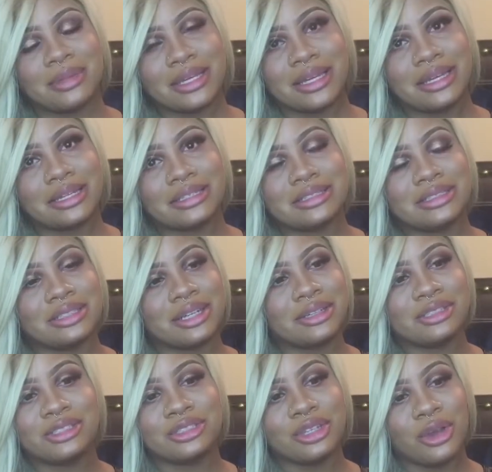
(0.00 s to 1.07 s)
because
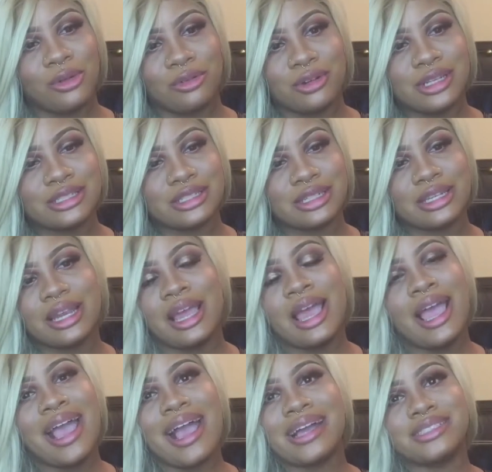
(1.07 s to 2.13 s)
there's no reason
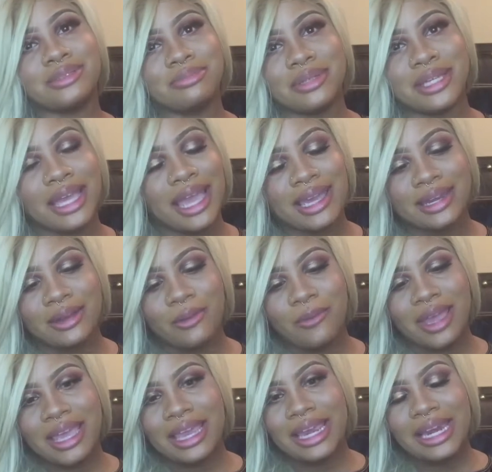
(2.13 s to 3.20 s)
I should be gaining
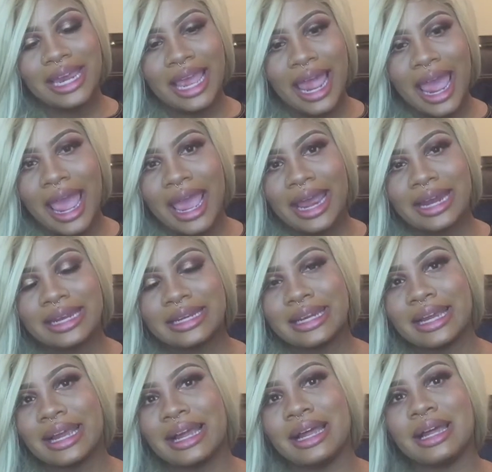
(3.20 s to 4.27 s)
weight at
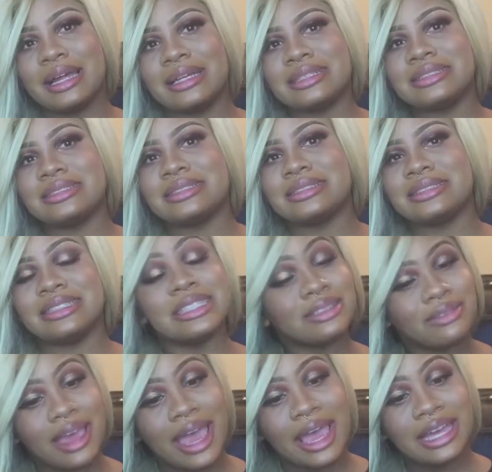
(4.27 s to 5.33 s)
this
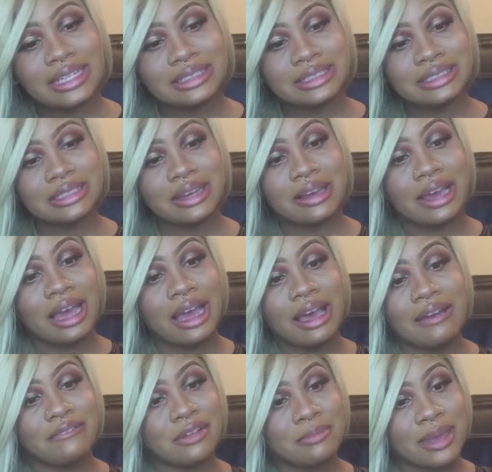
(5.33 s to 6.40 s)
fast
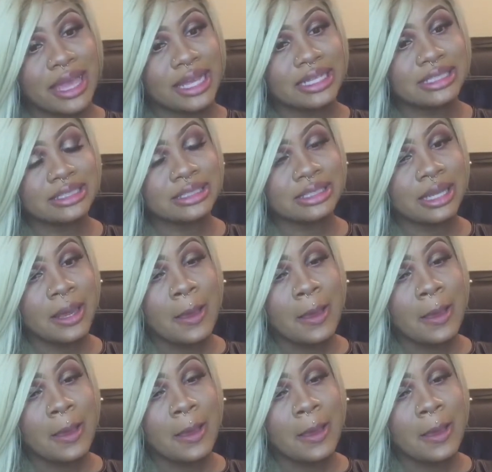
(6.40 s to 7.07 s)
of a pace,